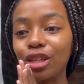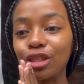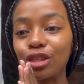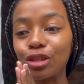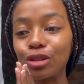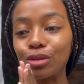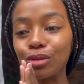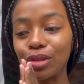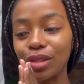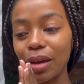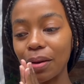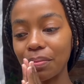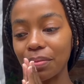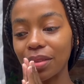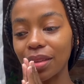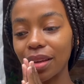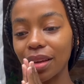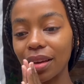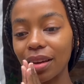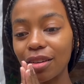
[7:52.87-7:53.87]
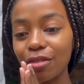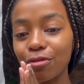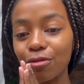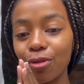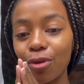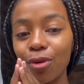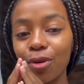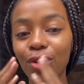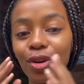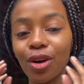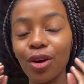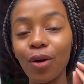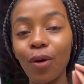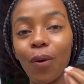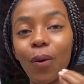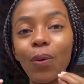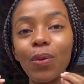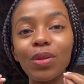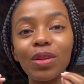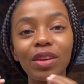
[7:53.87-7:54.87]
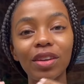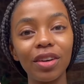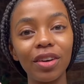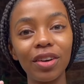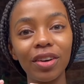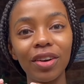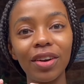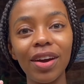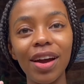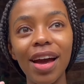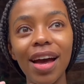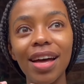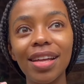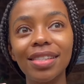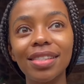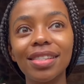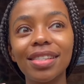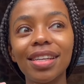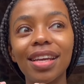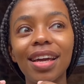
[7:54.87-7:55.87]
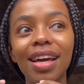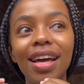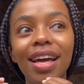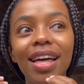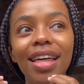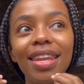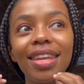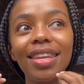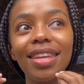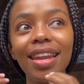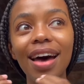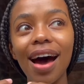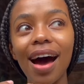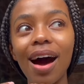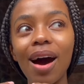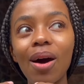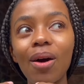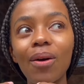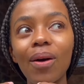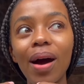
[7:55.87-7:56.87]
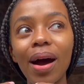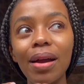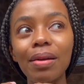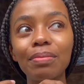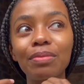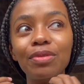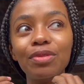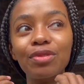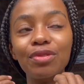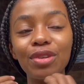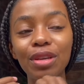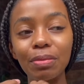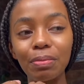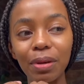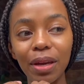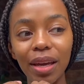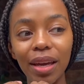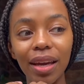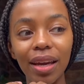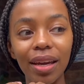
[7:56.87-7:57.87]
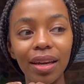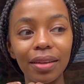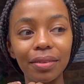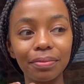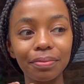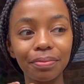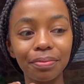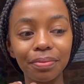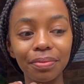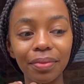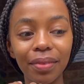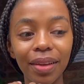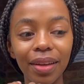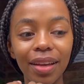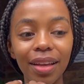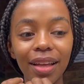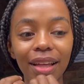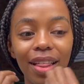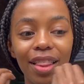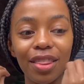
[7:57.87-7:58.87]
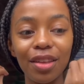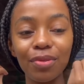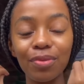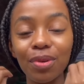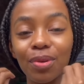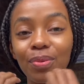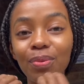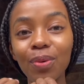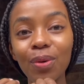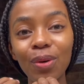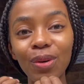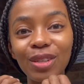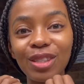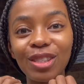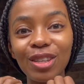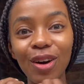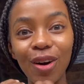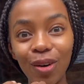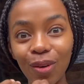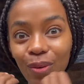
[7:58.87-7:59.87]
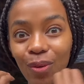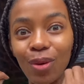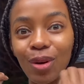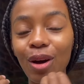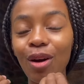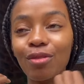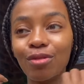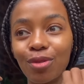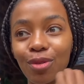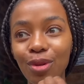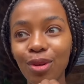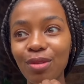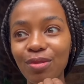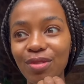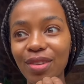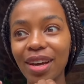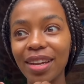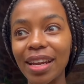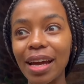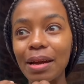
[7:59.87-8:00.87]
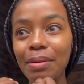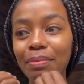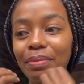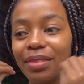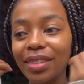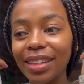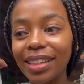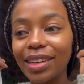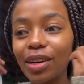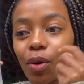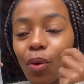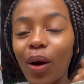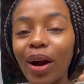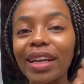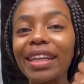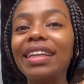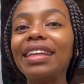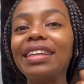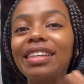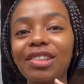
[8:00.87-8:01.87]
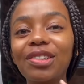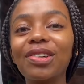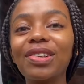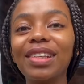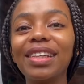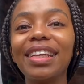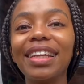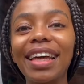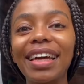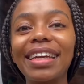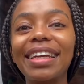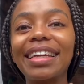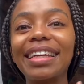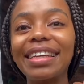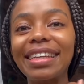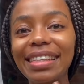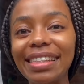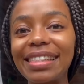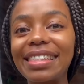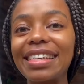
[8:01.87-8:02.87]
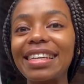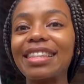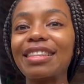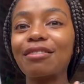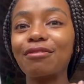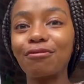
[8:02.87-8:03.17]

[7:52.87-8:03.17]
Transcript: to something for a whole year, and now I'm reaping the rewards of all of that. I'm quite literally like eating the